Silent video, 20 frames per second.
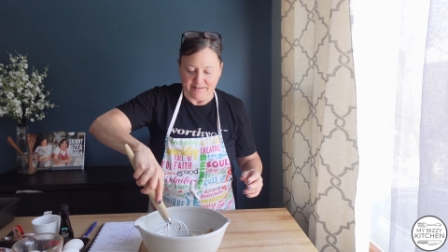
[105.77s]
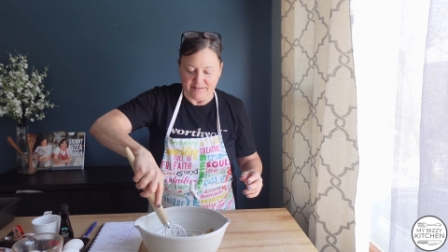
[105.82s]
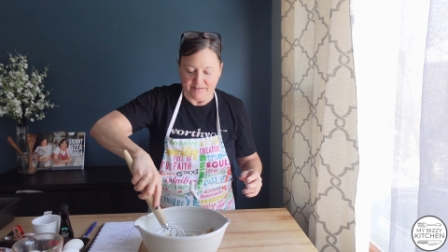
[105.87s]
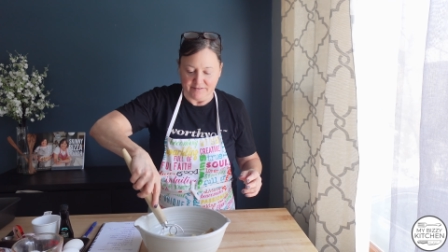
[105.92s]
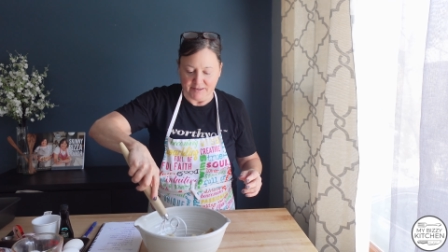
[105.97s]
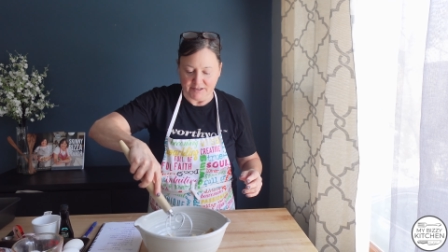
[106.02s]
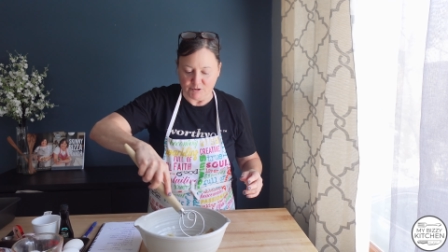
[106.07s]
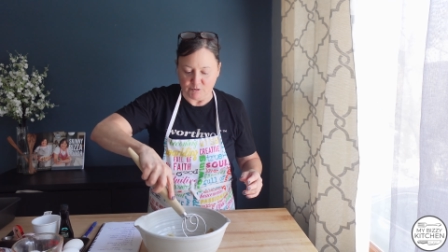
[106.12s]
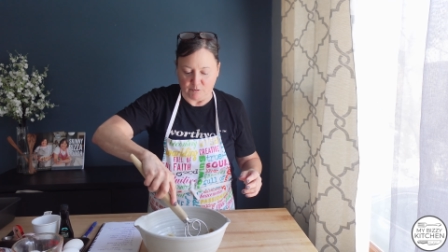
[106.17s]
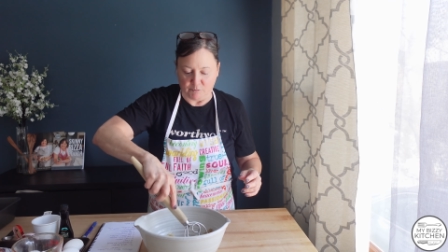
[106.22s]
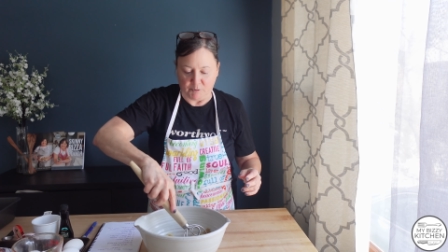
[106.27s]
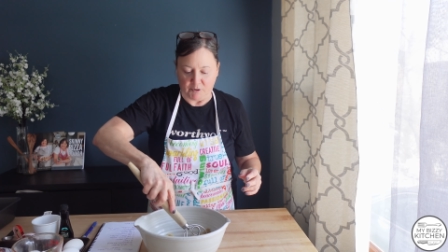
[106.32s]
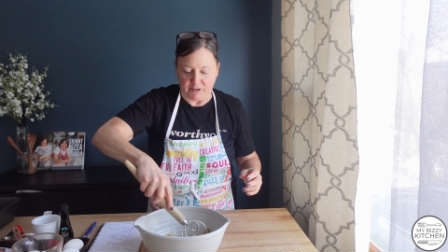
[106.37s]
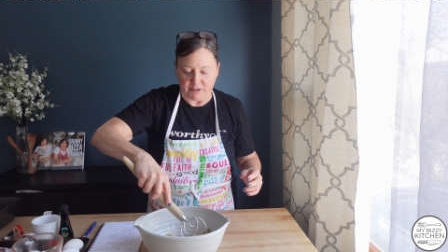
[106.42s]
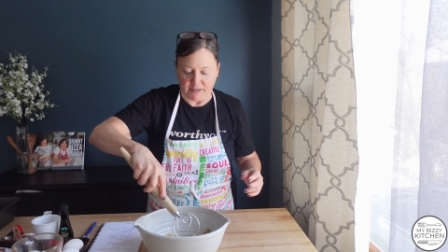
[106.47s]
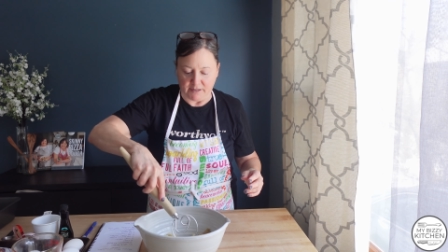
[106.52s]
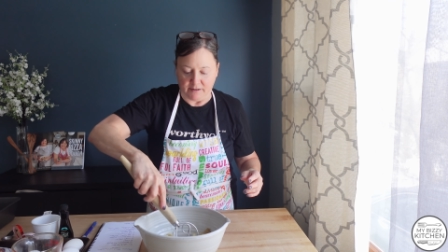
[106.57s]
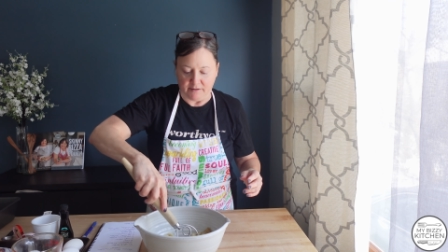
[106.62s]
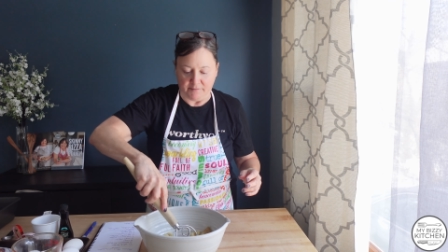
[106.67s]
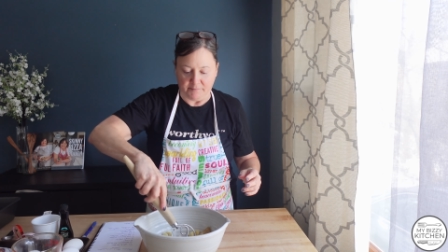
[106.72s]
These are
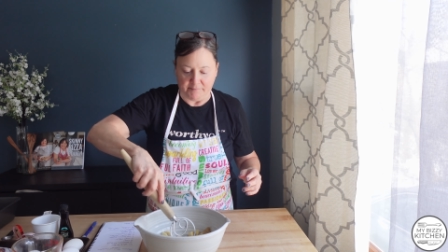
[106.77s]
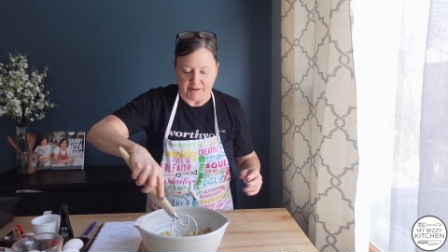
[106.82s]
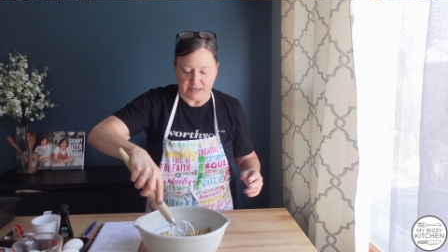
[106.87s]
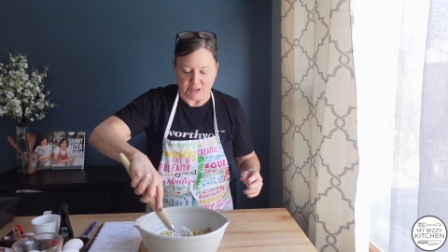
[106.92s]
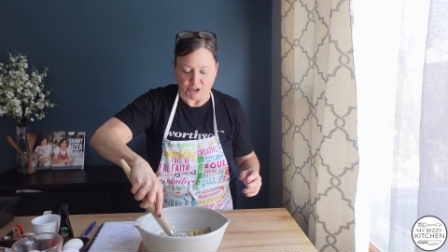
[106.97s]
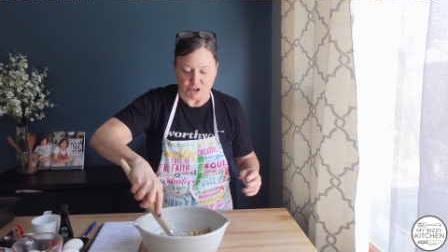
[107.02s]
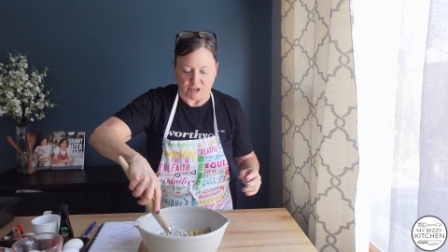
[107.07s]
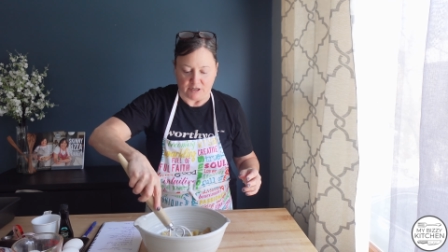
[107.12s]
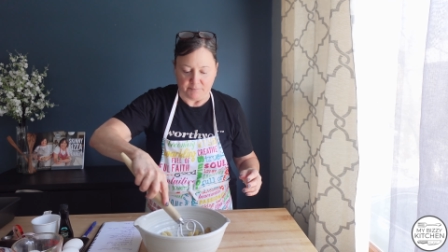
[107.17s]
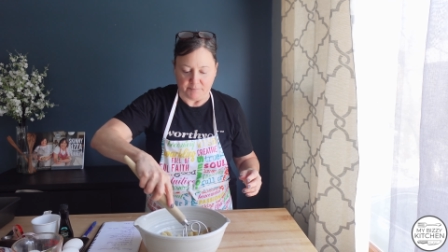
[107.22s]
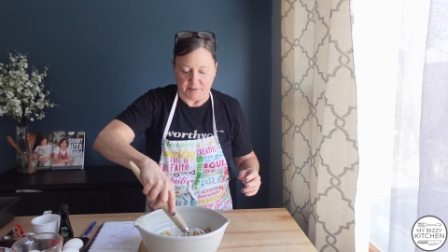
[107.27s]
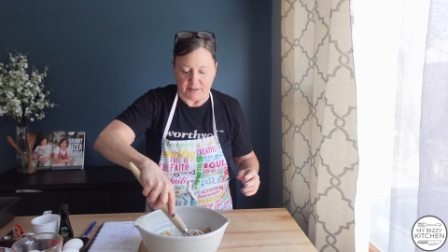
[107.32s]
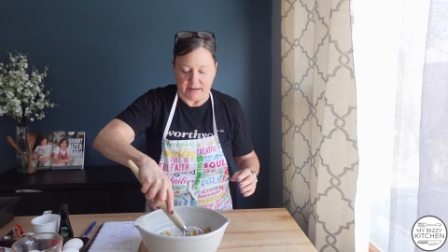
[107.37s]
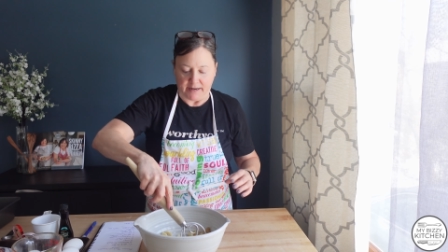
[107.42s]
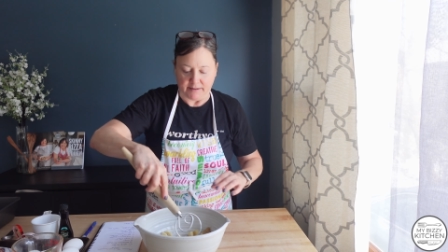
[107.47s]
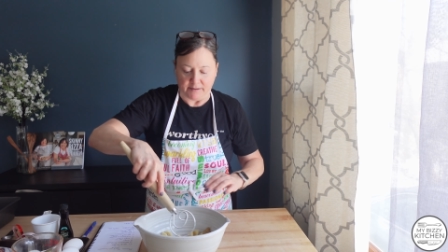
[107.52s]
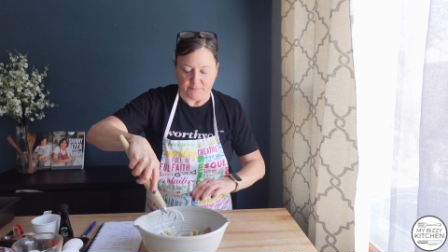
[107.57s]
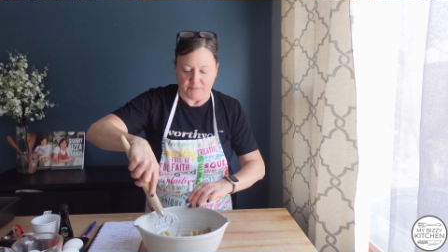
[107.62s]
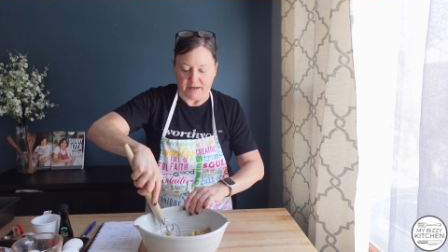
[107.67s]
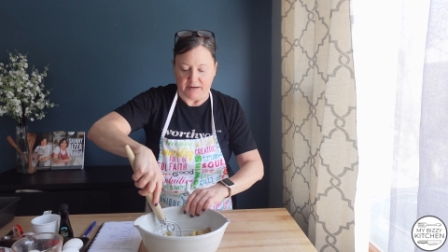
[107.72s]
pretty mashed up
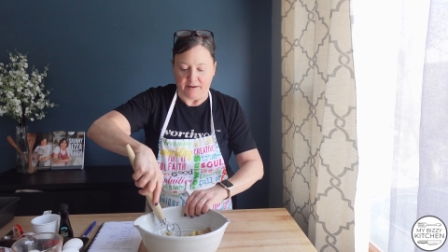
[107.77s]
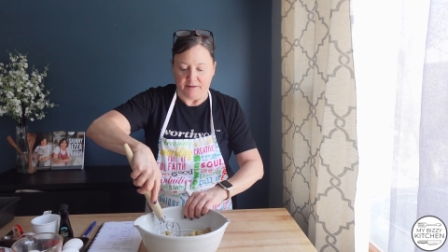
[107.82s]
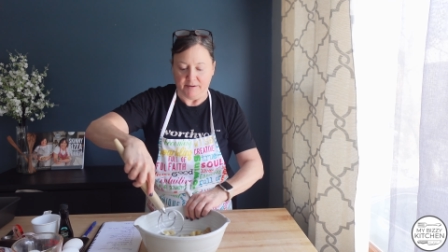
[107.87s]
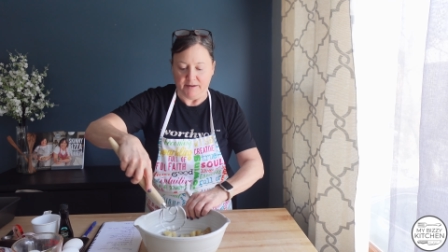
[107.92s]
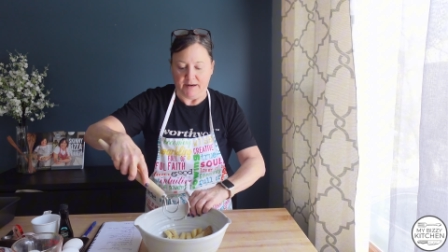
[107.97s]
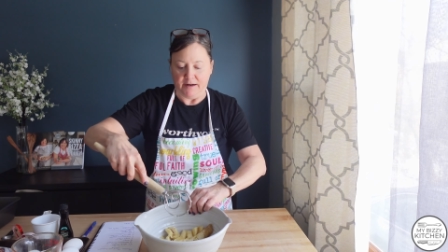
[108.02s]
anyway.